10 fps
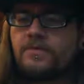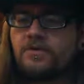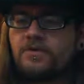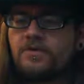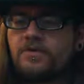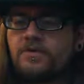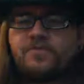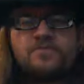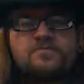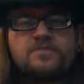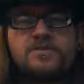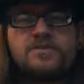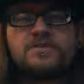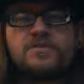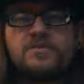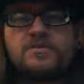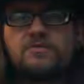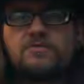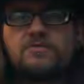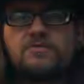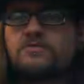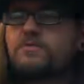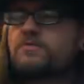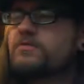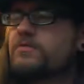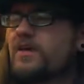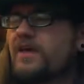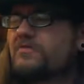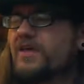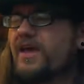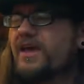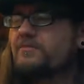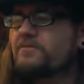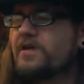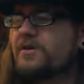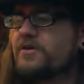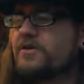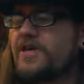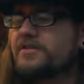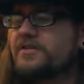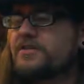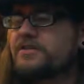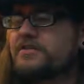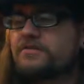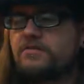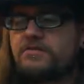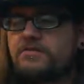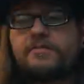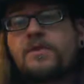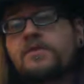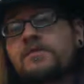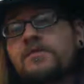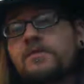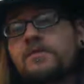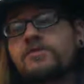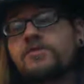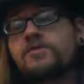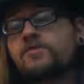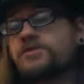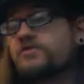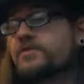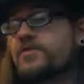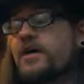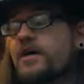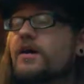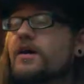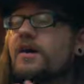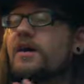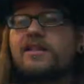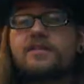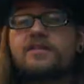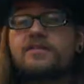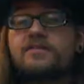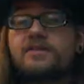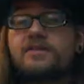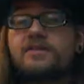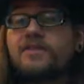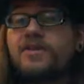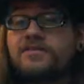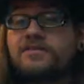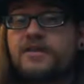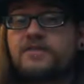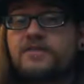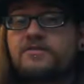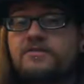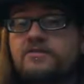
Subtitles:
The cockpit's pretty small. How the hell big are those engines? Cutting a long story short, I like this guy to an extent.